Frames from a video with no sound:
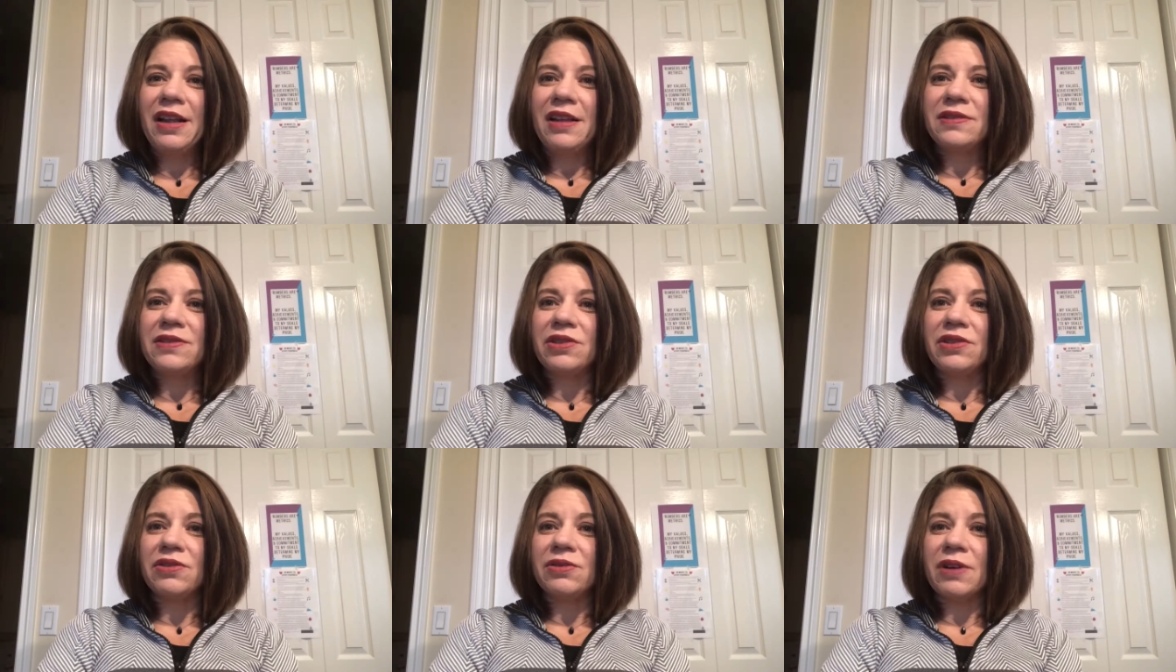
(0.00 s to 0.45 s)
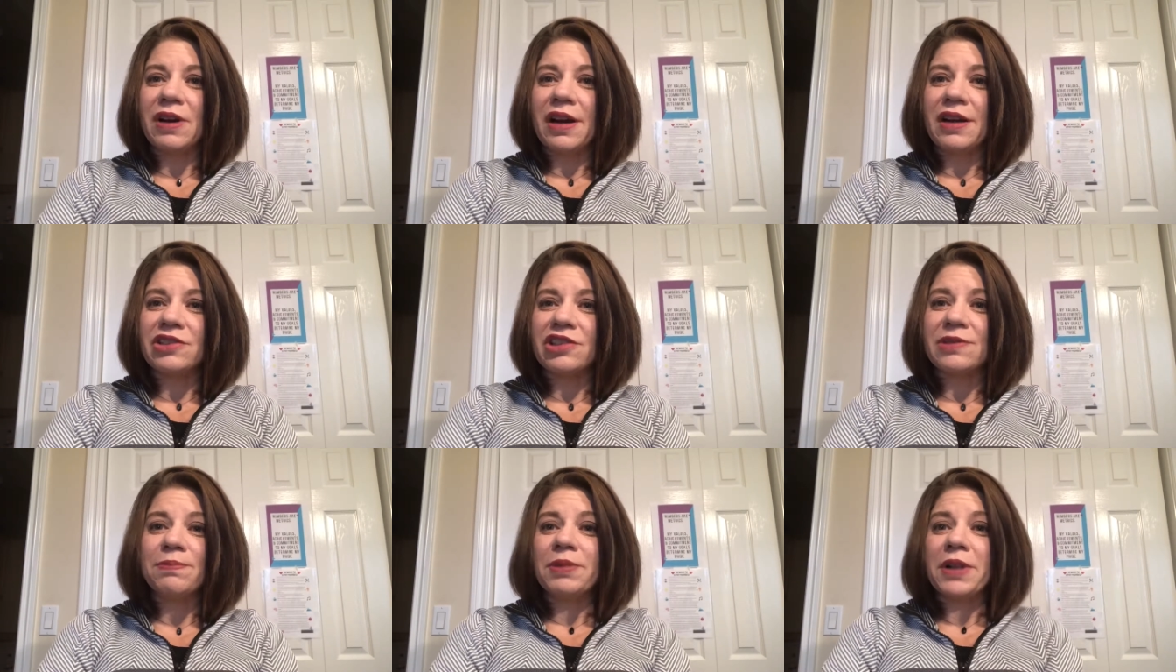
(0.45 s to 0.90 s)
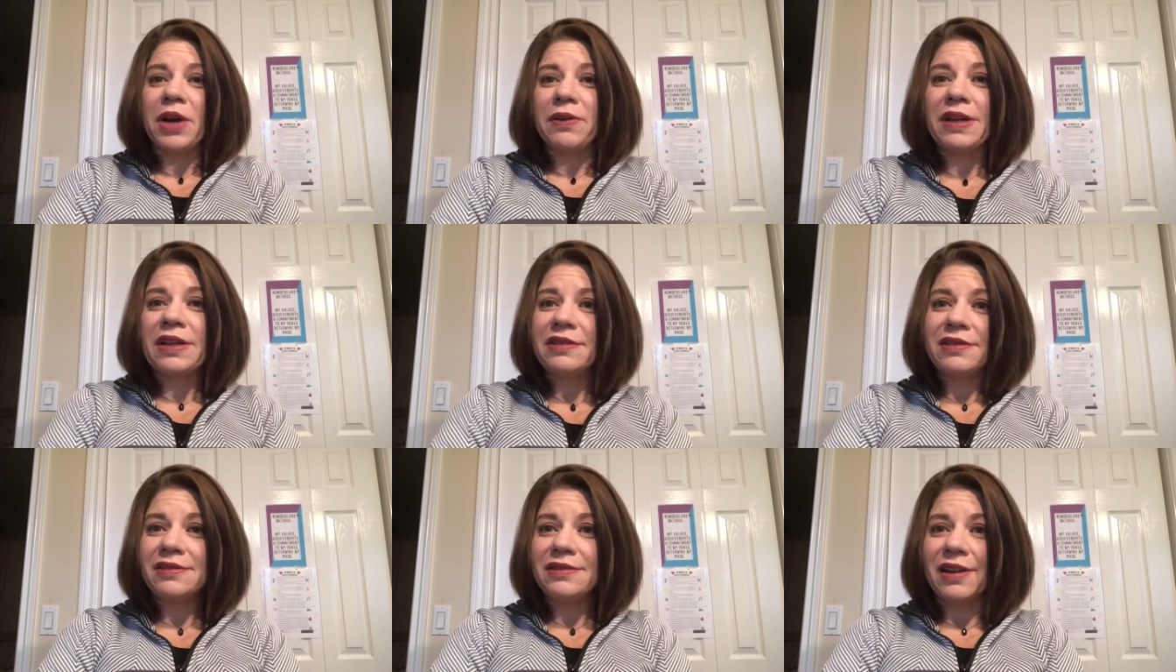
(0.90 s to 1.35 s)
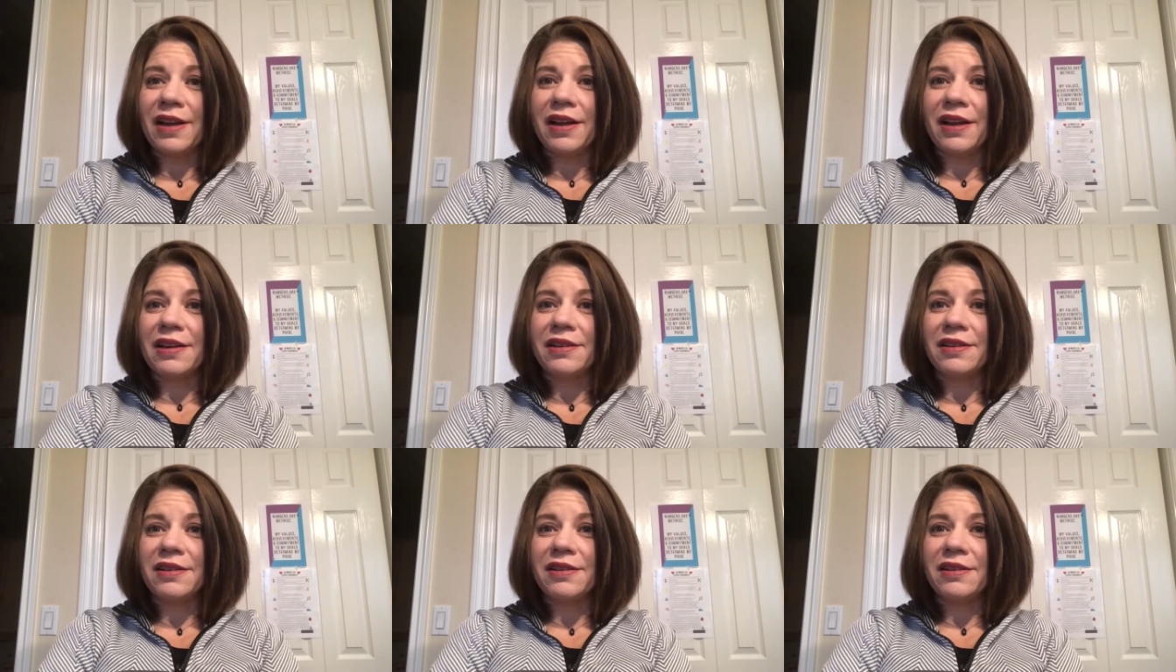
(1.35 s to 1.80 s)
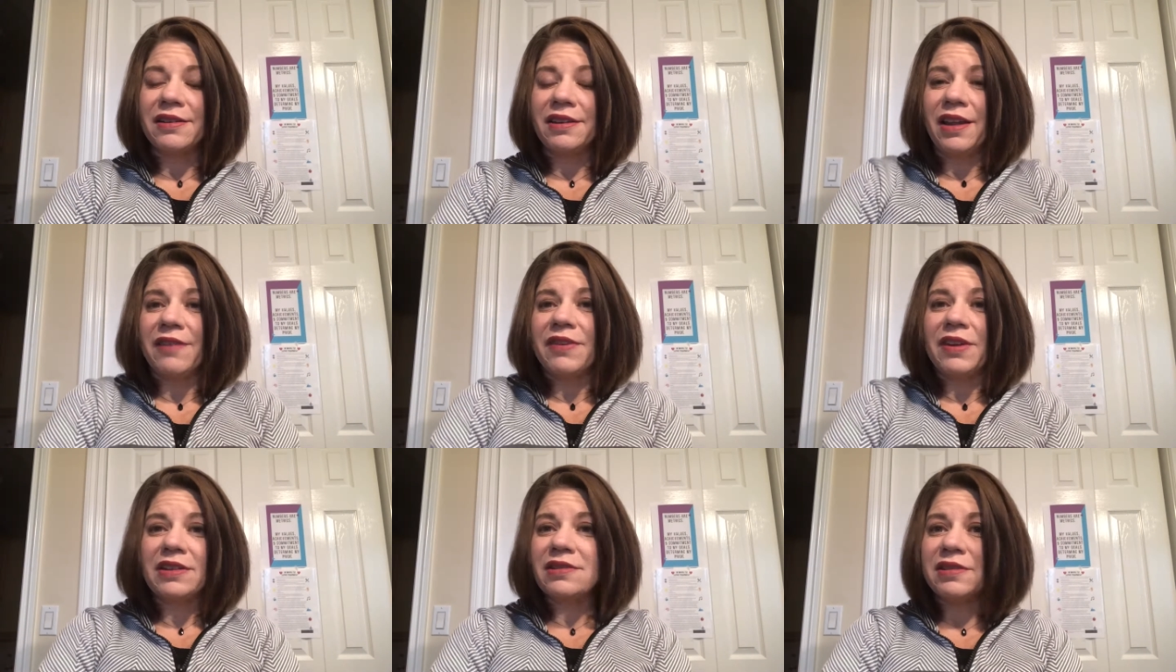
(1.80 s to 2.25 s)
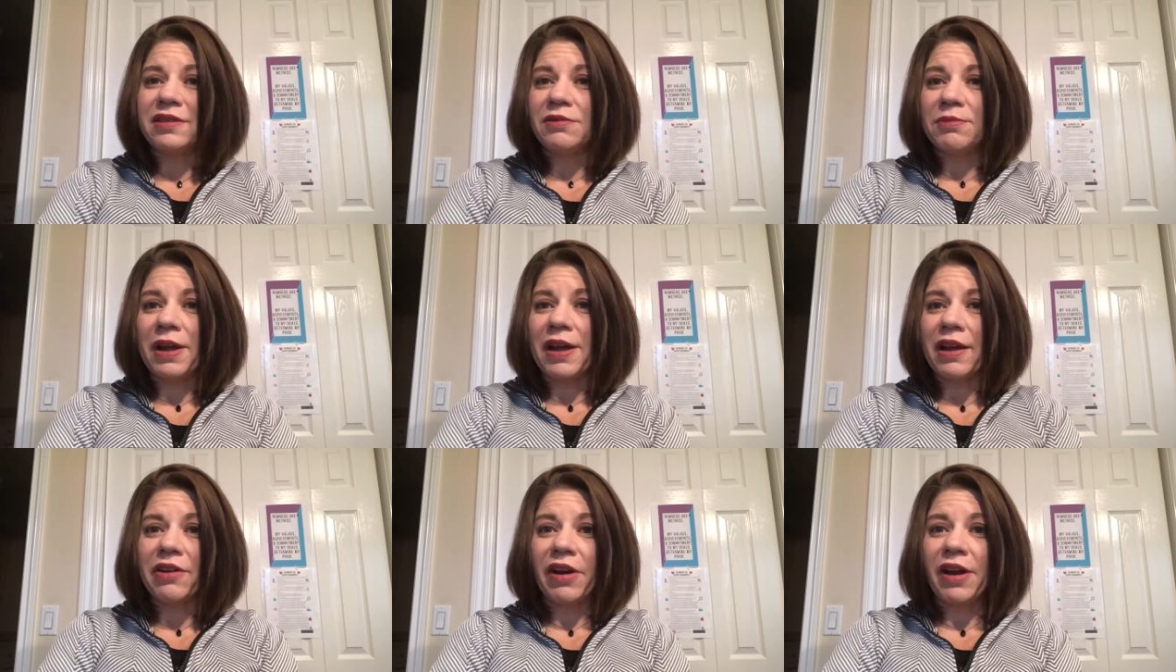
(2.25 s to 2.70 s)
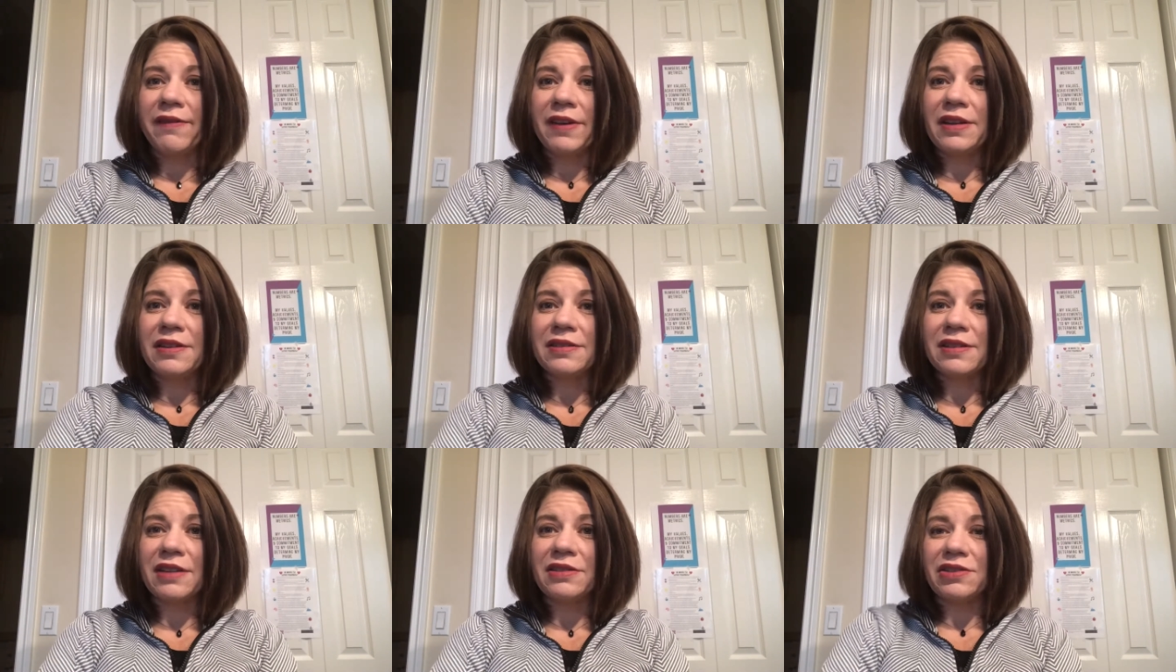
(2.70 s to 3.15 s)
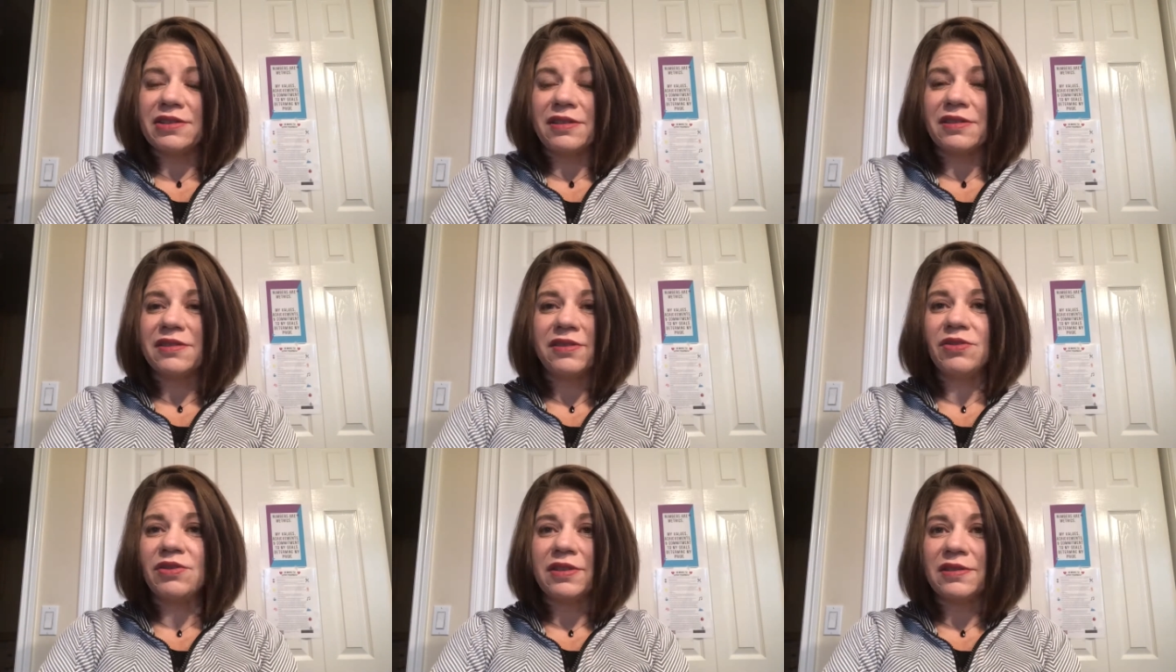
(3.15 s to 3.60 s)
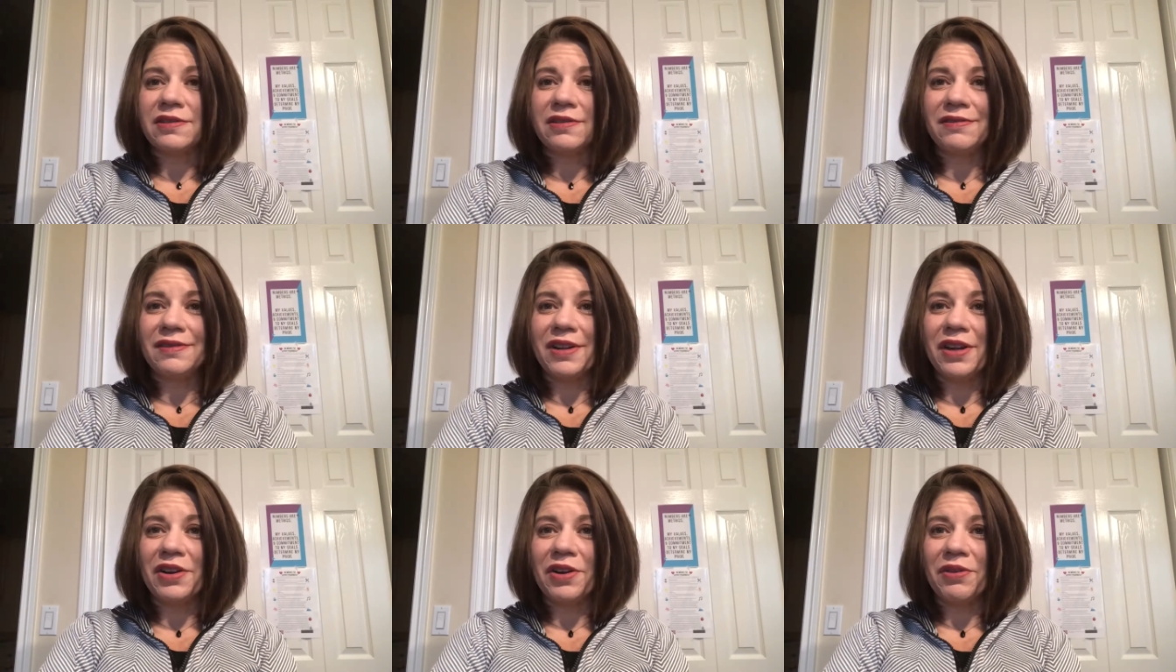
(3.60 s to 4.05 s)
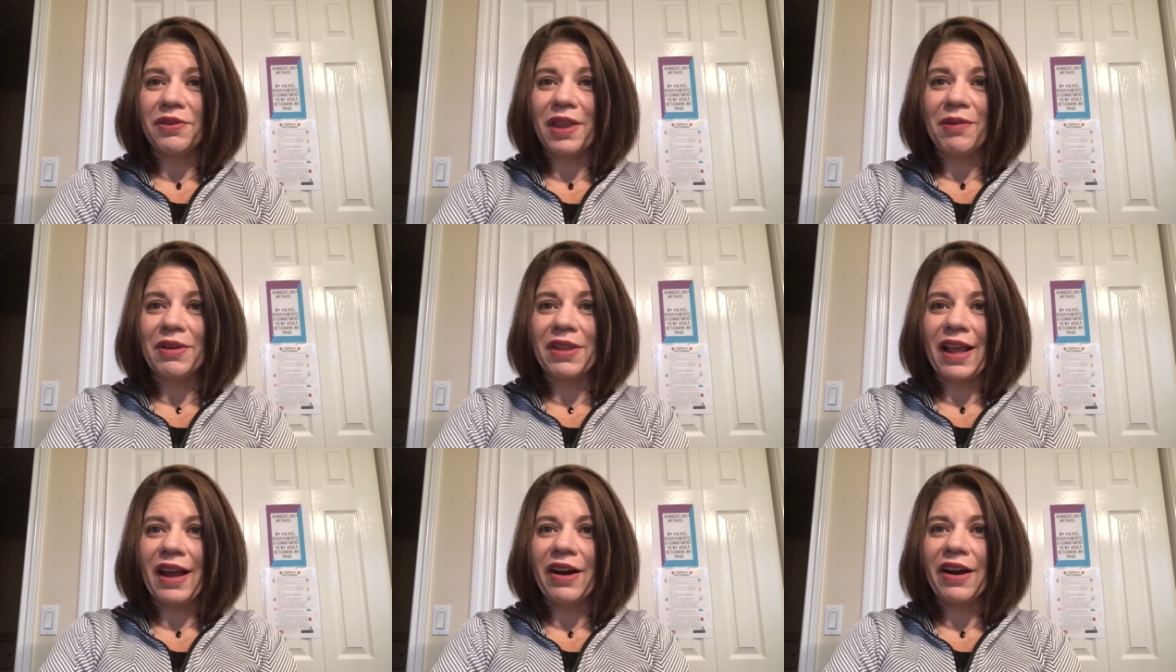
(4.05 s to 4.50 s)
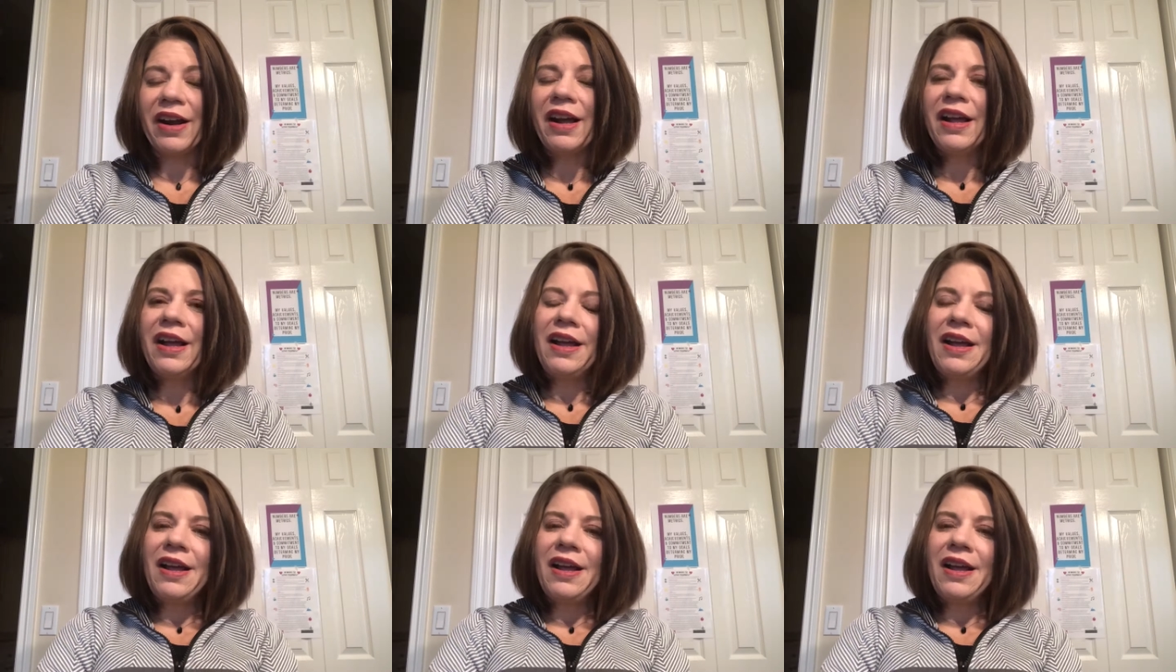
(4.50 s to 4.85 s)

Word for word: to uh, just blow it and give in to my cravings just as soon as you know they were there.